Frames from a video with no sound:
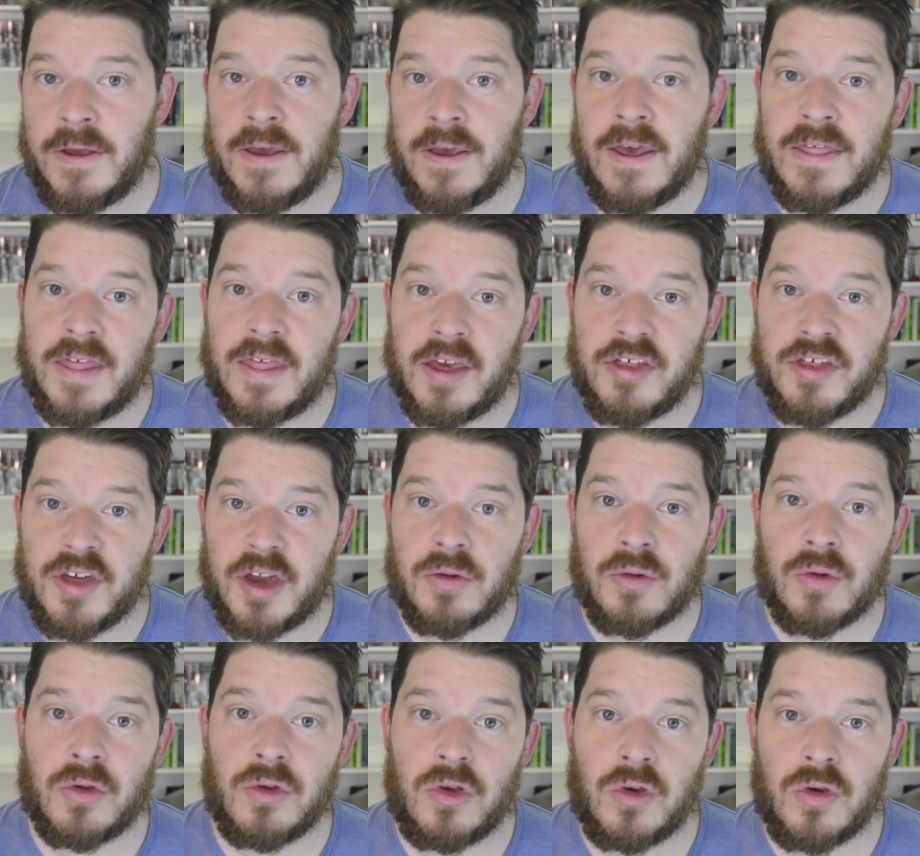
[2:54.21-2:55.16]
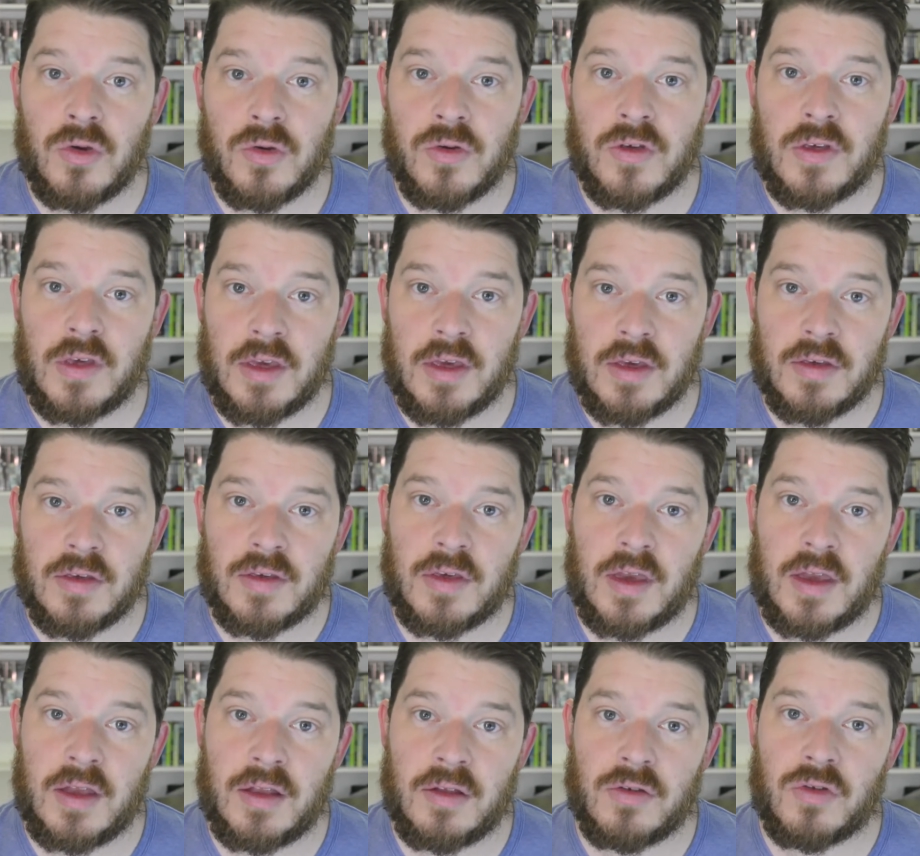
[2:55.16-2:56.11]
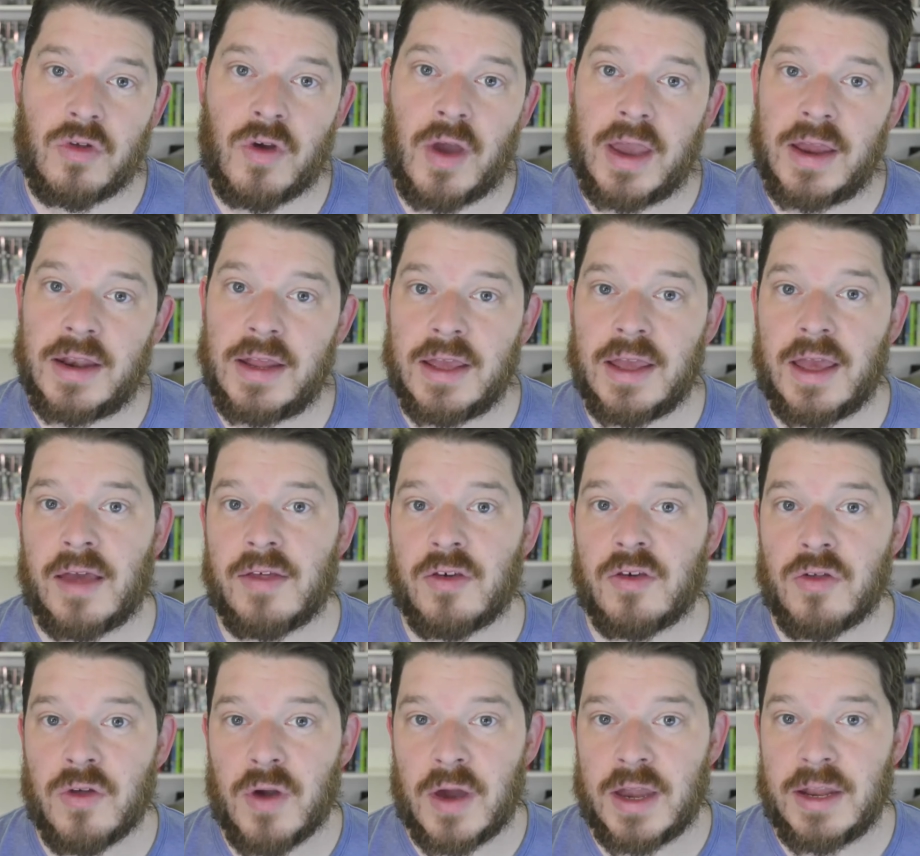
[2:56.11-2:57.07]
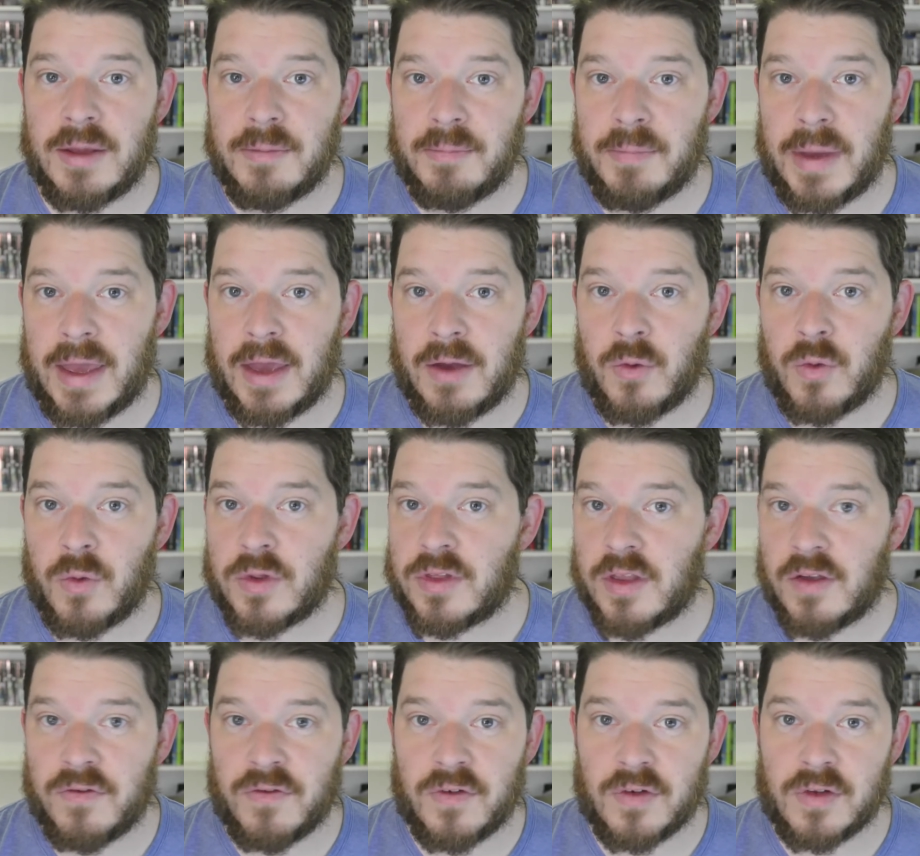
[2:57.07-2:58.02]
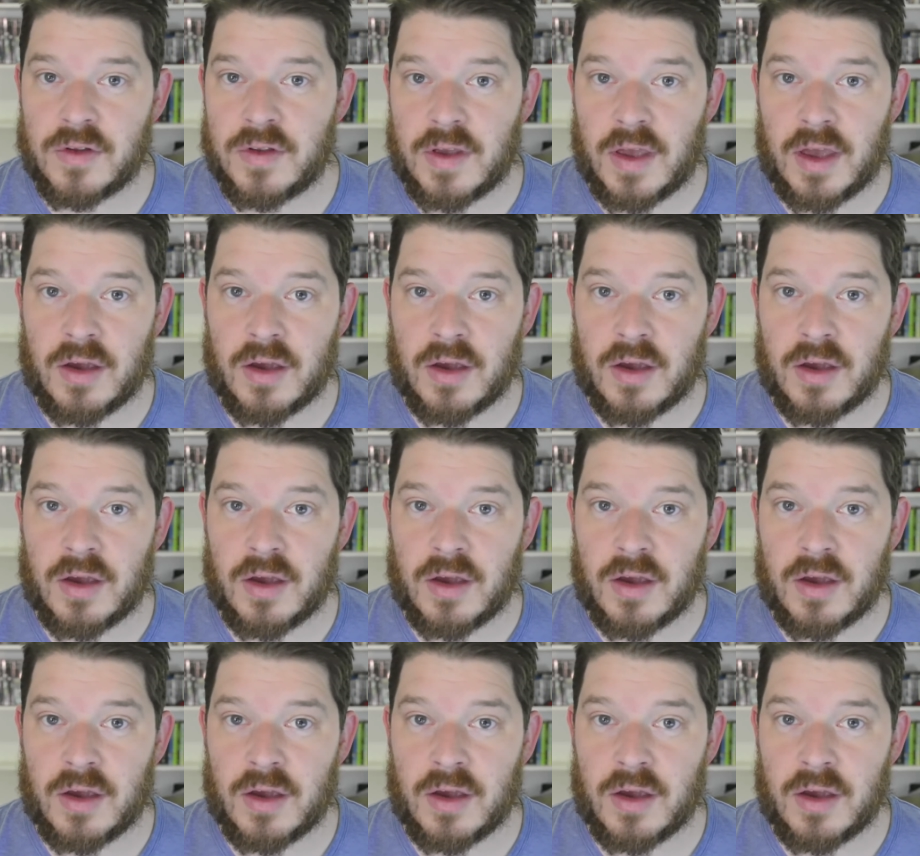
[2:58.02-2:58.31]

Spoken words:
Their general use is in trading as a trading pair with different